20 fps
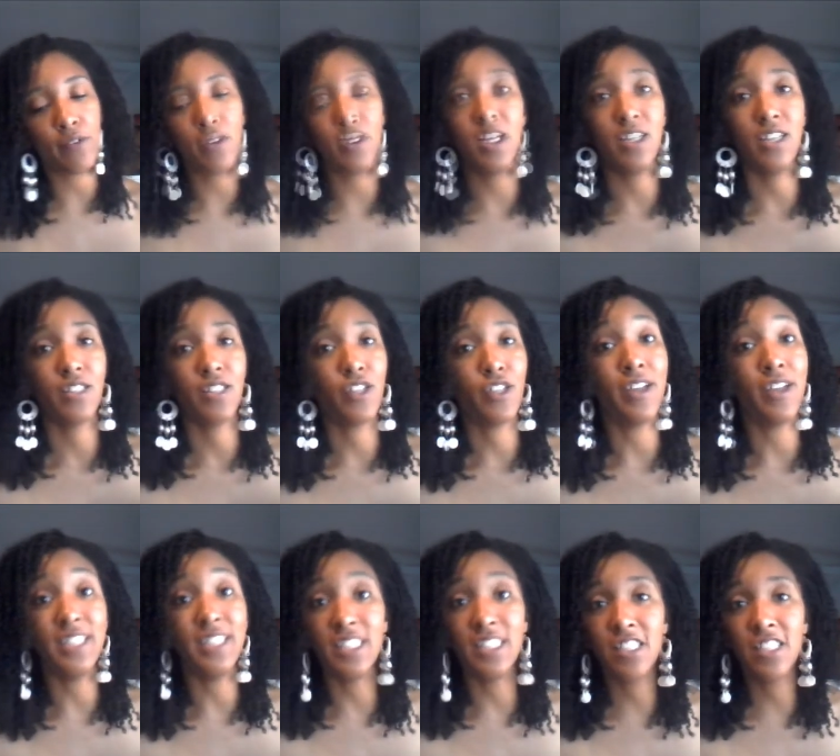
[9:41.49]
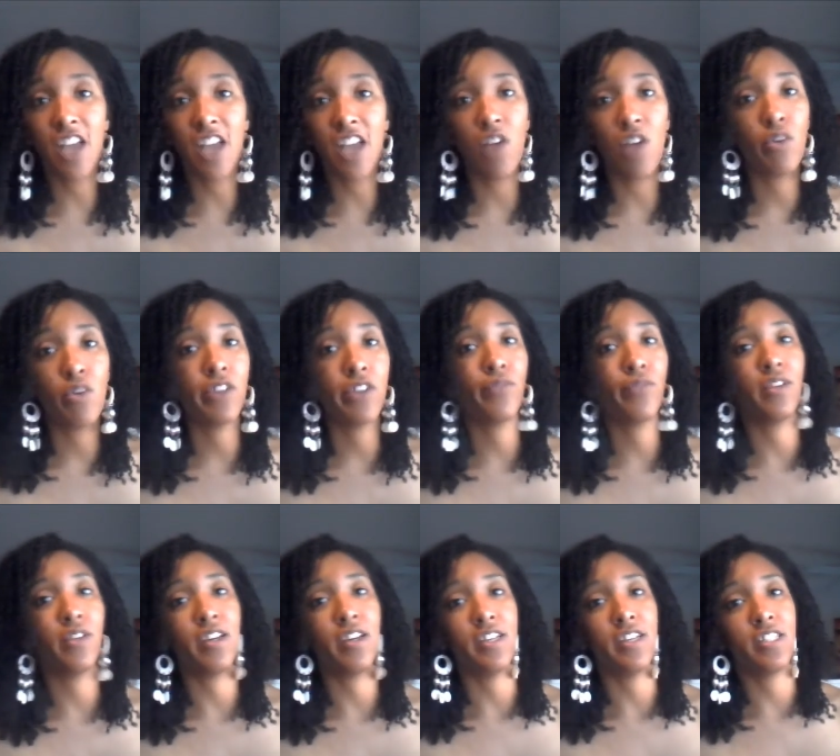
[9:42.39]
Yeah. So I did the saltwater
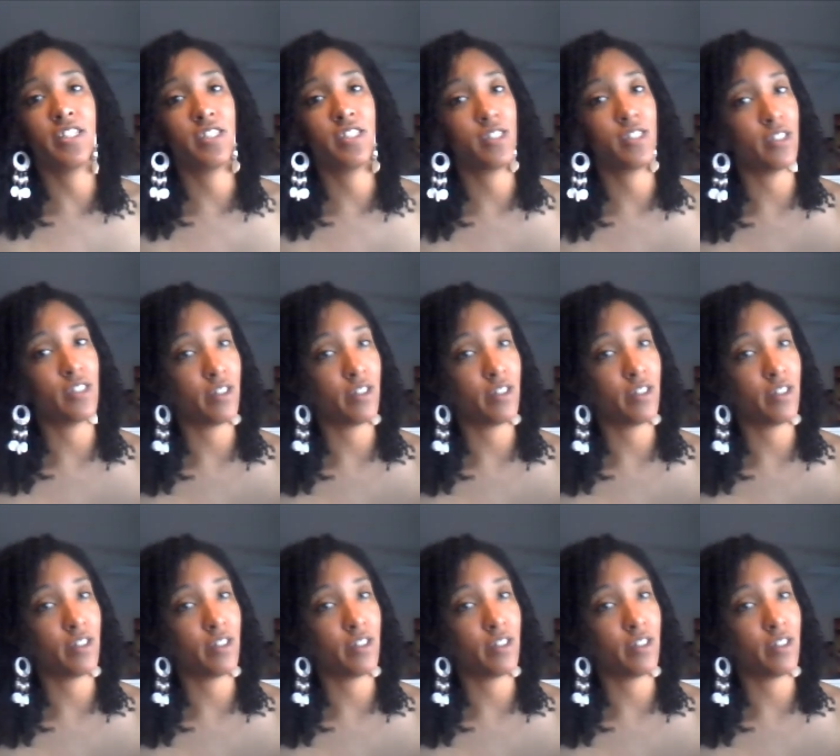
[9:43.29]
flush,